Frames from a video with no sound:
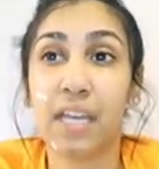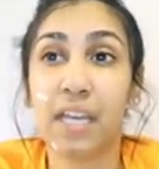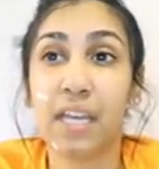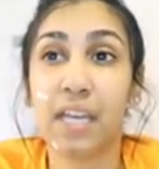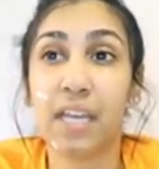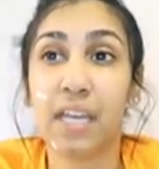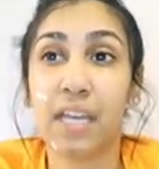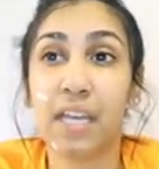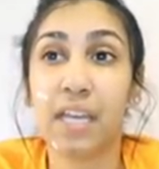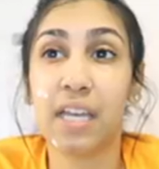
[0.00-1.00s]

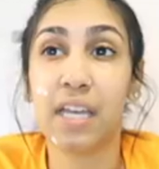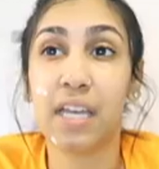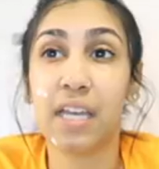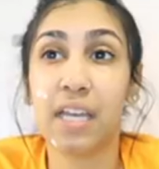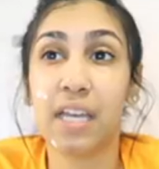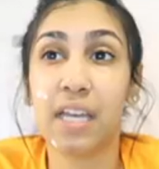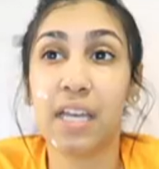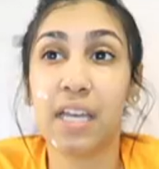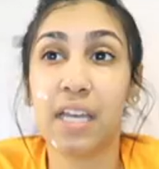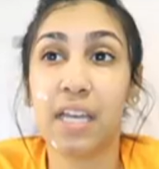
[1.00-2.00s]

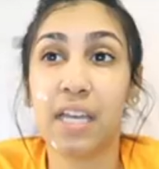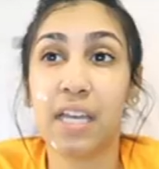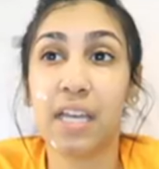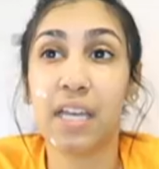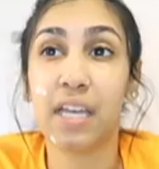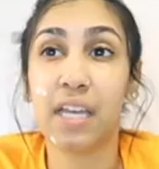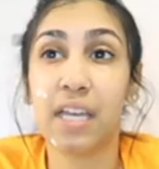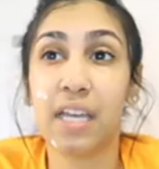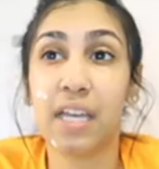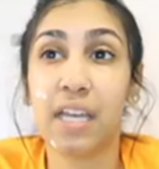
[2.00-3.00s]

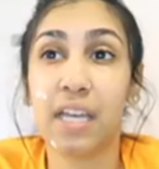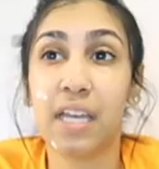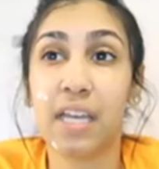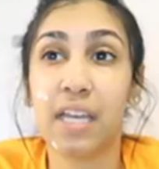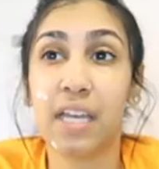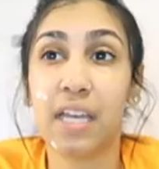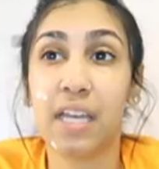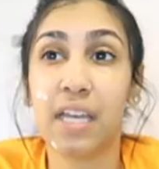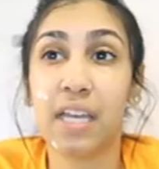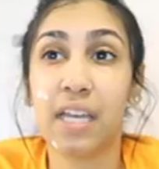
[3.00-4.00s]

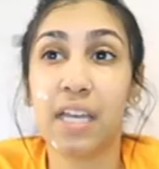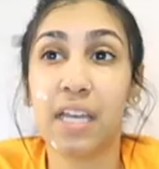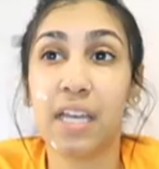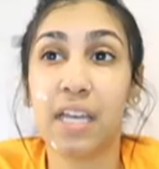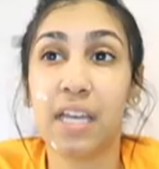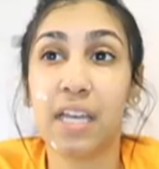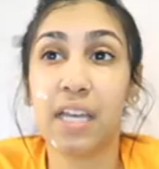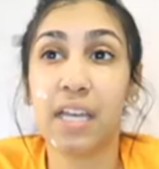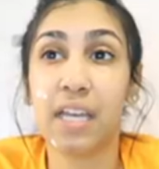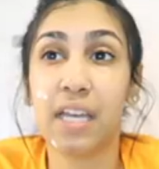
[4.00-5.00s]

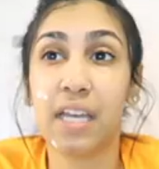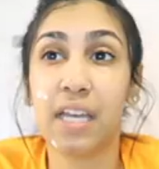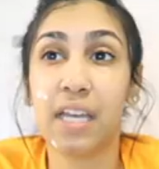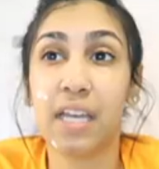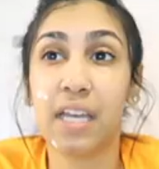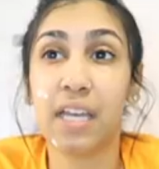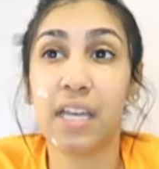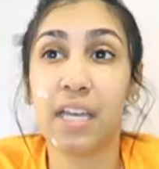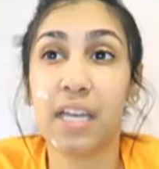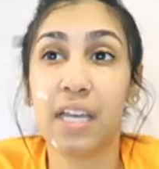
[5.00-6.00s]

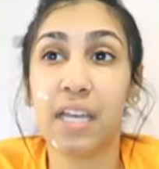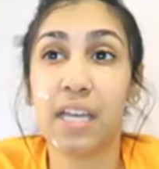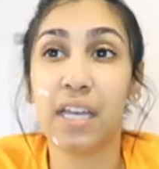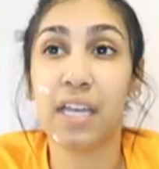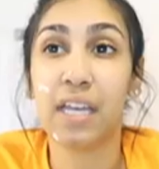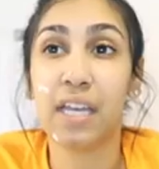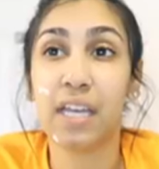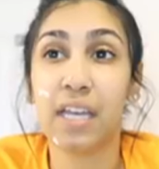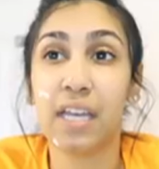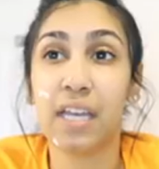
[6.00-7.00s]

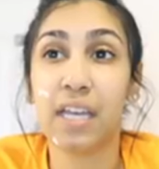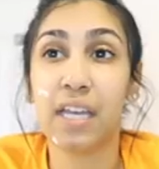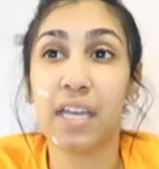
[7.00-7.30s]
This person isn't speaking.